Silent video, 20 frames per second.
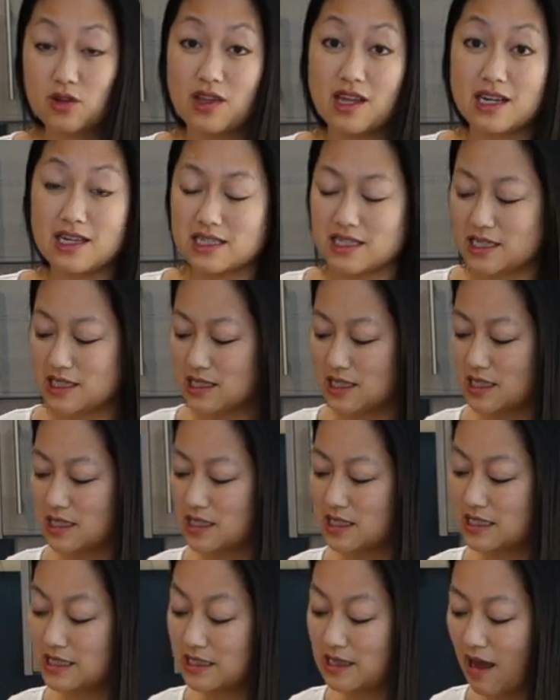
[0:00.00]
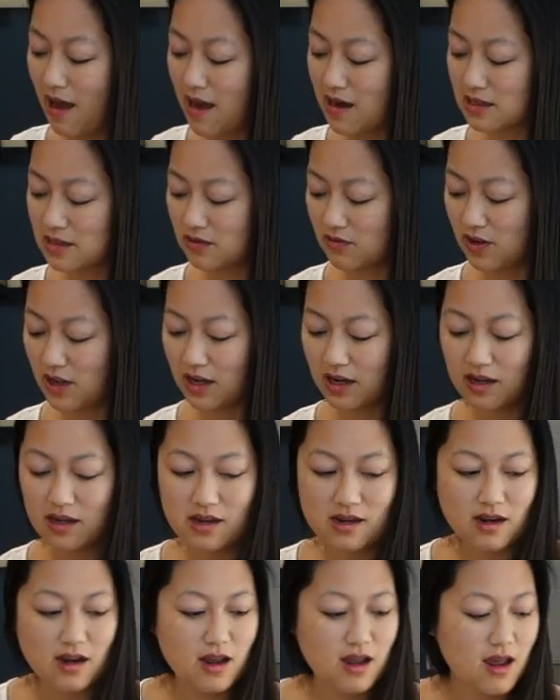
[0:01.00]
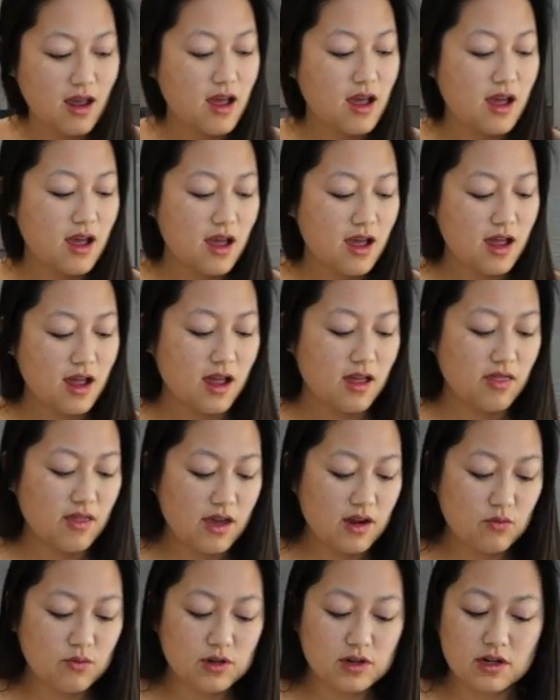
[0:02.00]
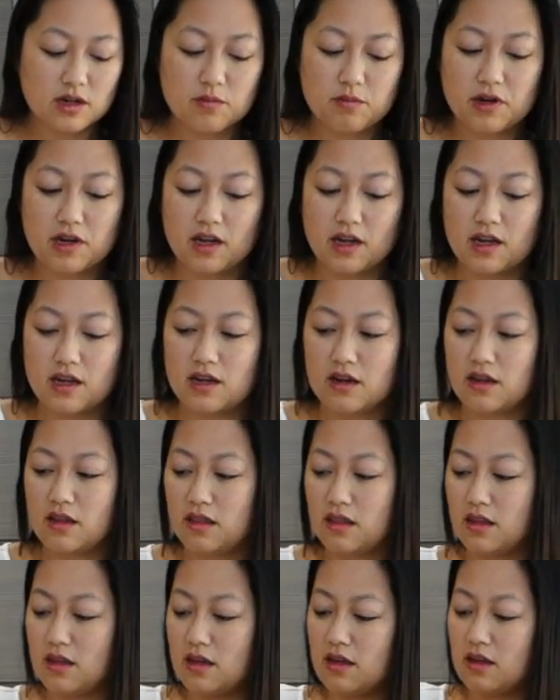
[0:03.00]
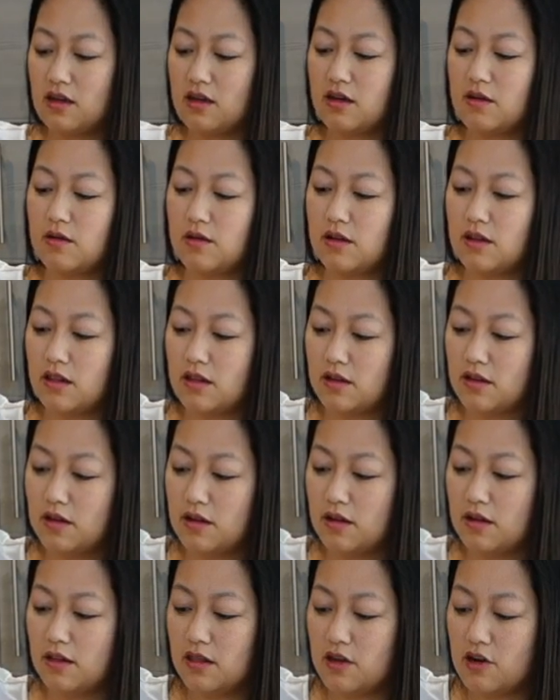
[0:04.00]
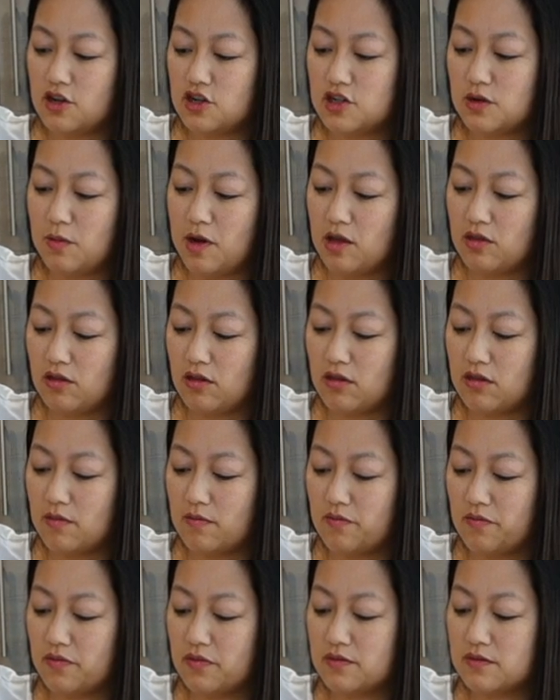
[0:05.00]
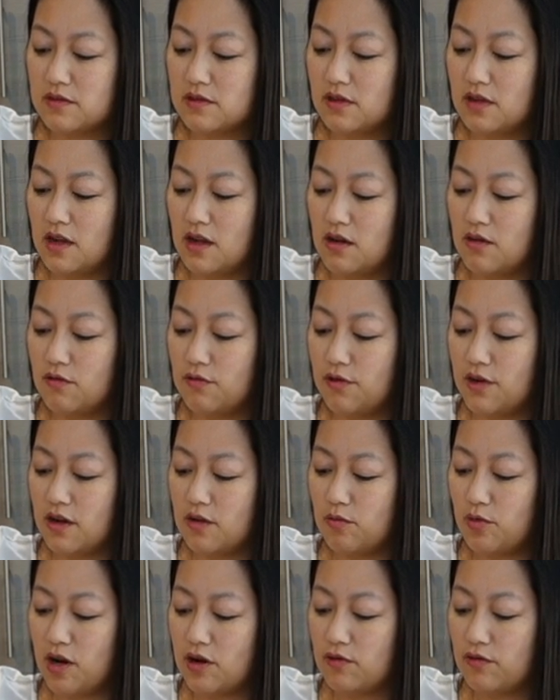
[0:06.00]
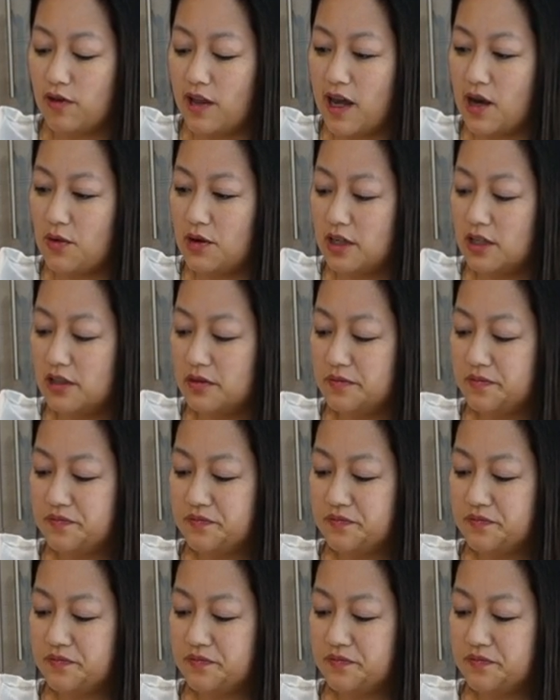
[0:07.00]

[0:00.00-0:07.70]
that it doesn't deactivate it. And then we're going to put in the large amount of bread flour,